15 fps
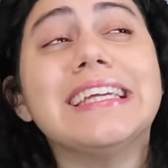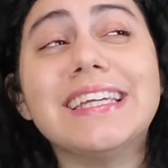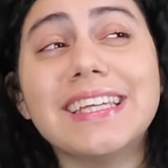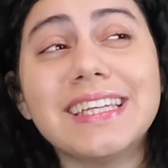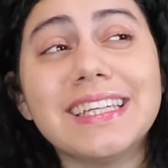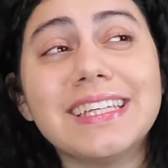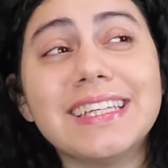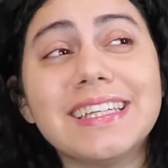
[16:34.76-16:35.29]

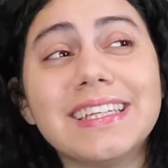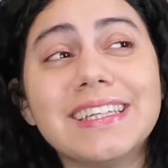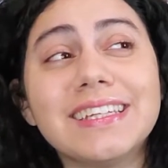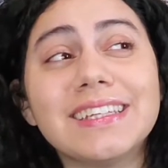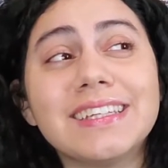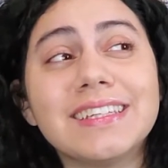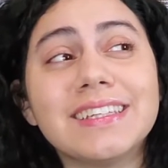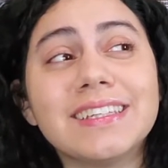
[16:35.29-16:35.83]

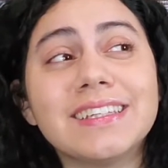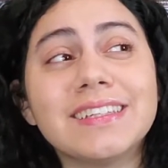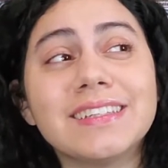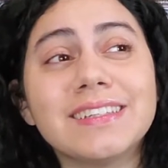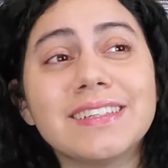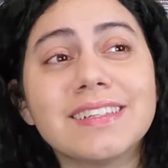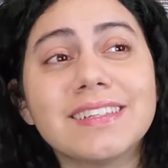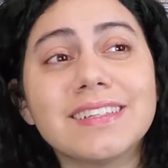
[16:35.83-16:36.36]

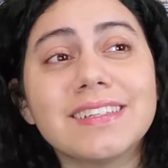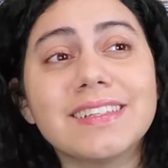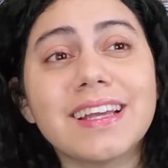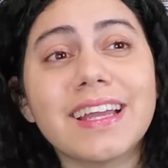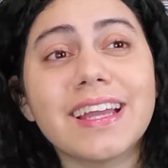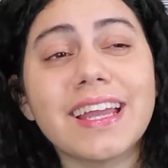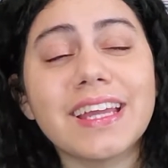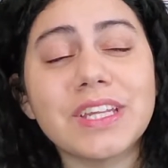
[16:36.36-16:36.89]
in
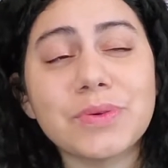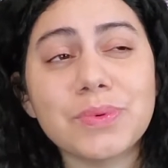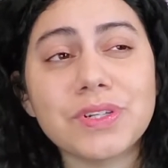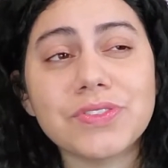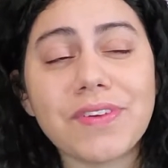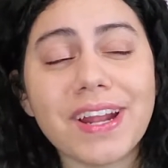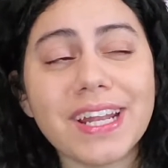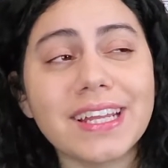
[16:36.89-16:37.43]
Andy Weir's
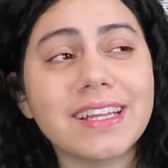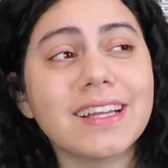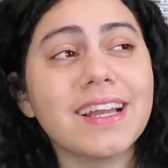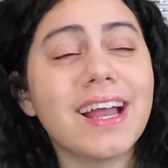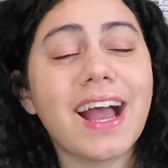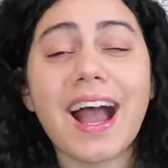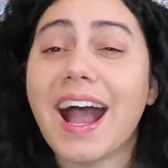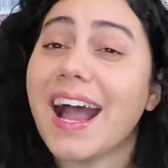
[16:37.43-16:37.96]
writing,
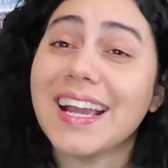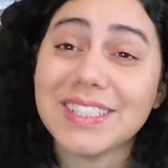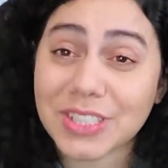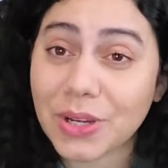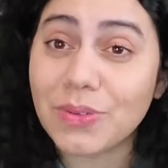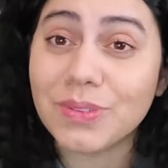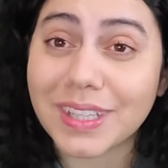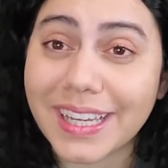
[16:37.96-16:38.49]
I
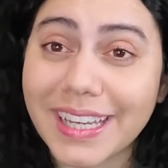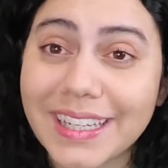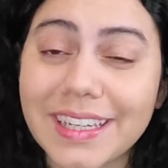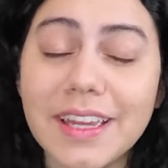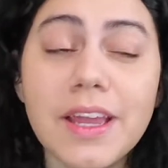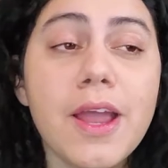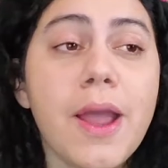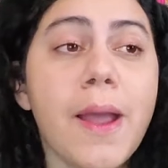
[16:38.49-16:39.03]
don't like
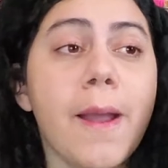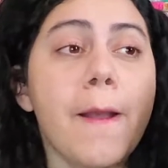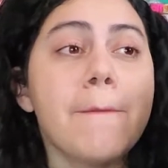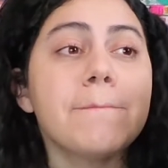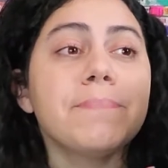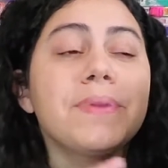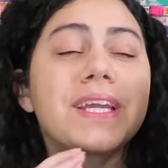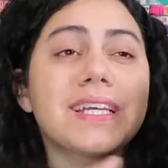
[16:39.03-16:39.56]

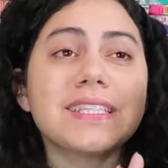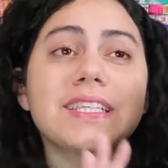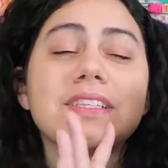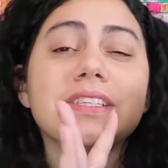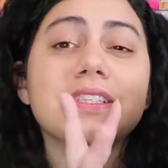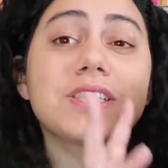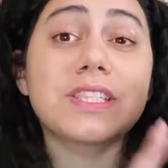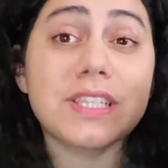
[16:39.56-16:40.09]
because he's
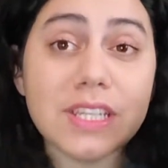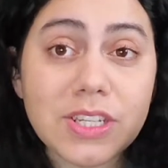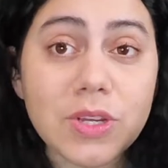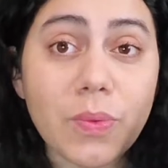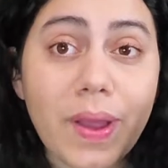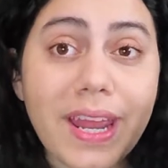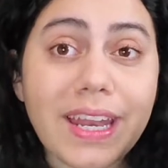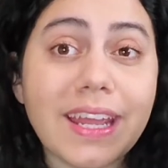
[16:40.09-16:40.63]

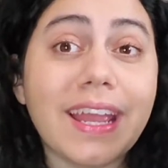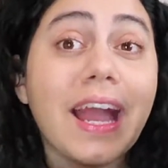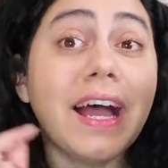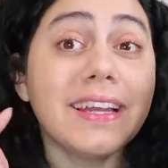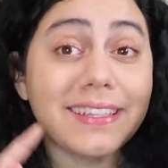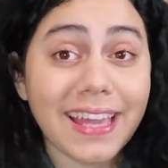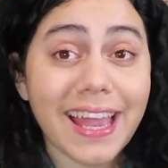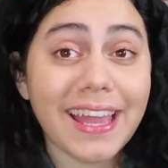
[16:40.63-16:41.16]
insinuating
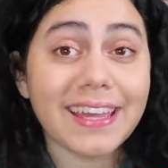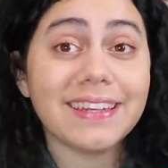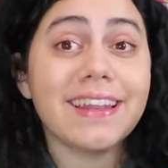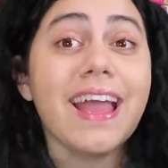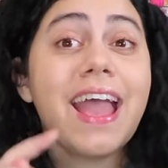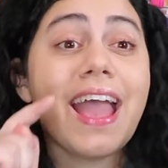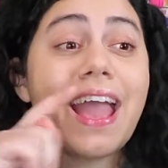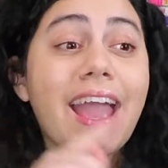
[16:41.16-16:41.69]
again
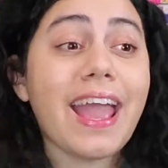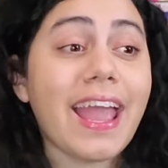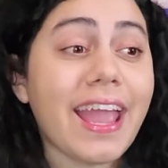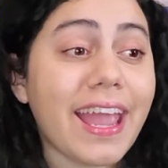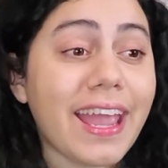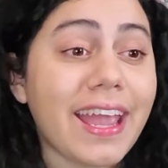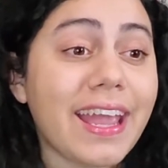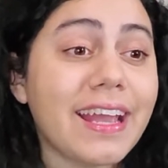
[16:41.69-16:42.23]

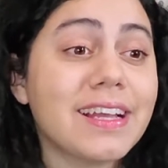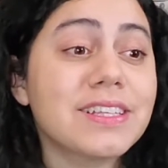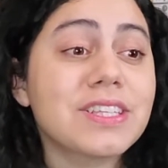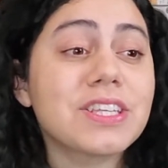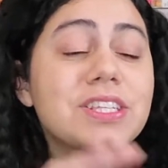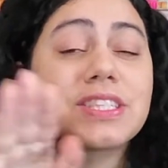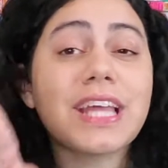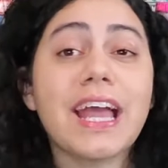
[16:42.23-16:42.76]
a
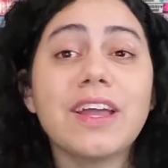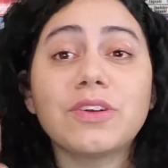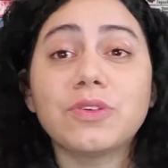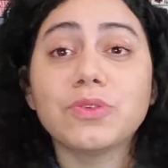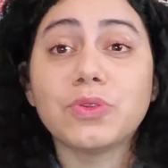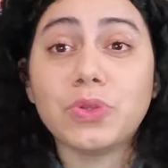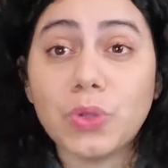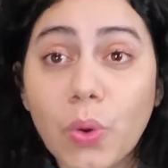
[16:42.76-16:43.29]
societal
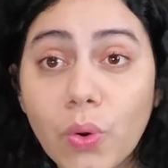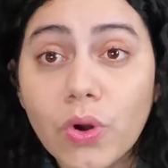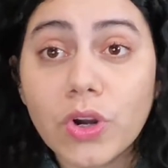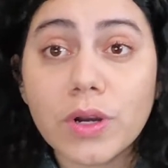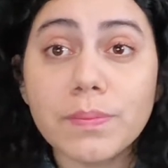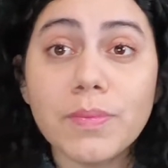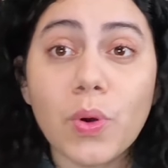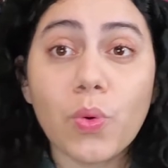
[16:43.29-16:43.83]

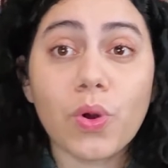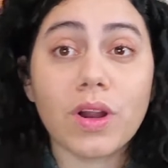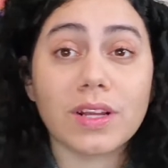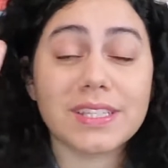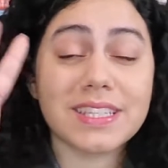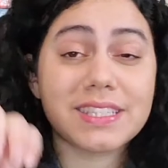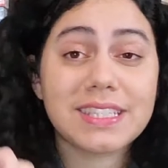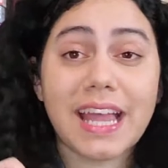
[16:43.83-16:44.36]
norm or
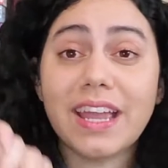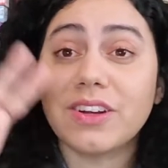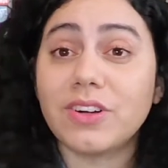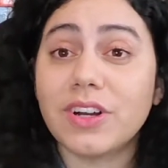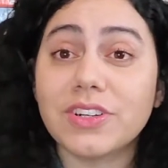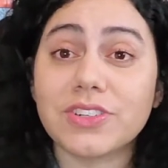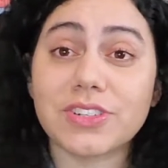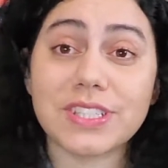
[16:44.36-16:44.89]
societal
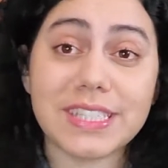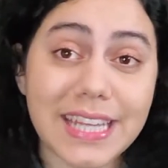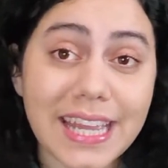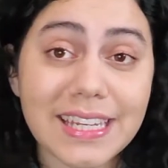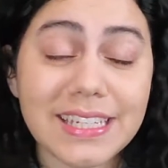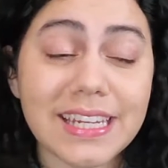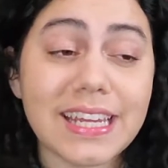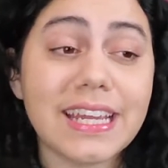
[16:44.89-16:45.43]

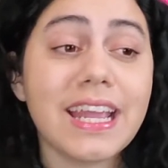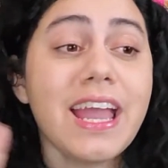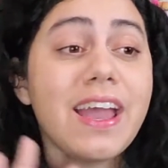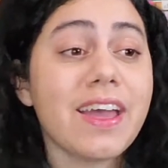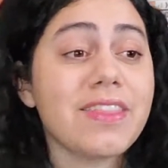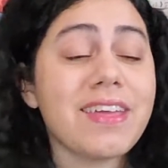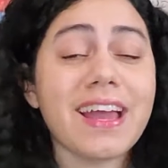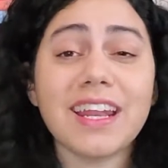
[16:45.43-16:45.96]
understanding
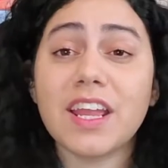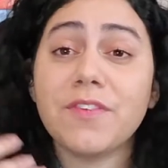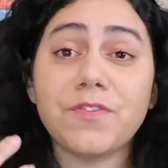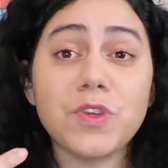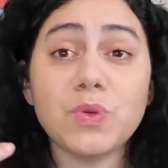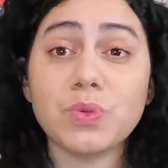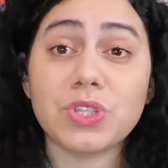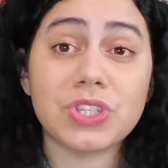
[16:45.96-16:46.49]
that if
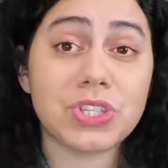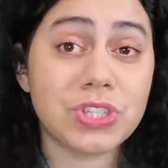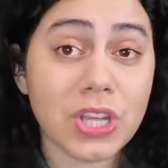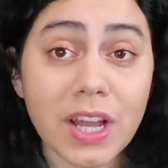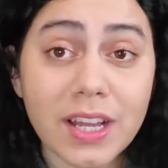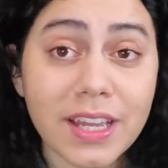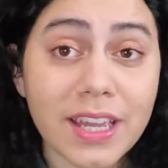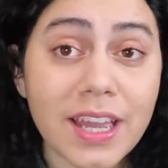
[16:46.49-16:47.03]
you suck